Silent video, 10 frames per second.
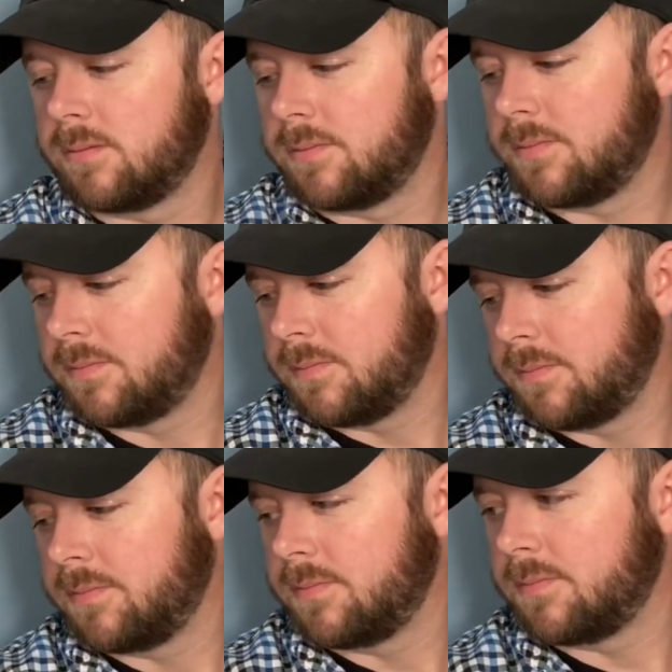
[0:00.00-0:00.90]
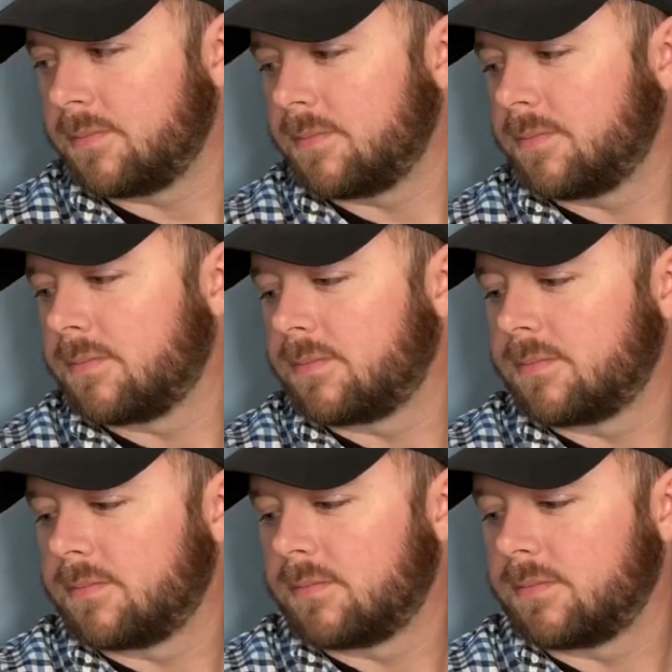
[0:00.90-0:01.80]

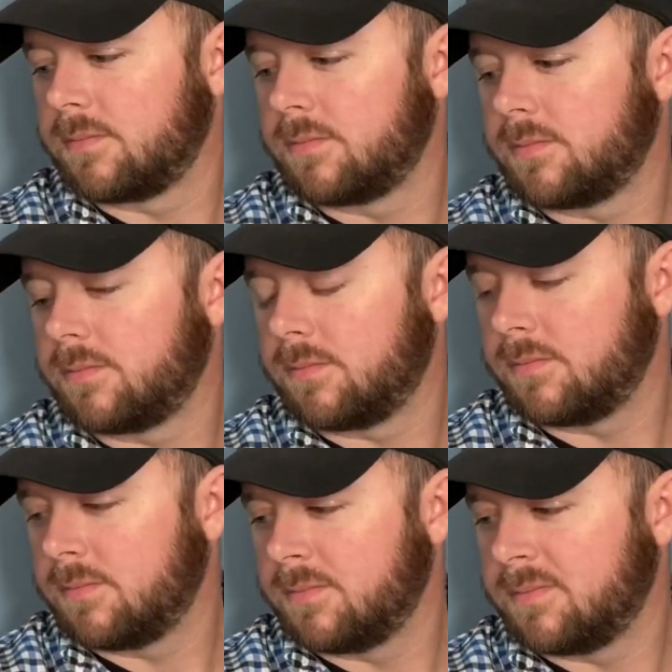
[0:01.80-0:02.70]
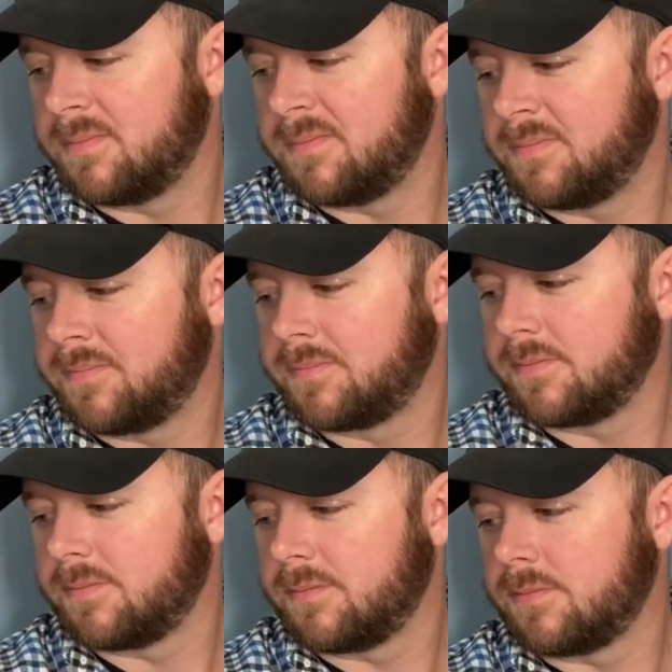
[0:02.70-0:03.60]

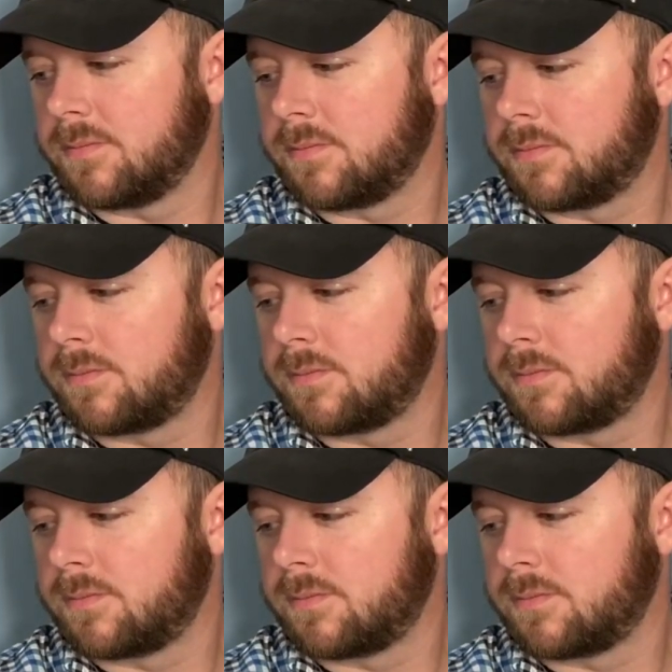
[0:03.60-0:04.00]
[no speech]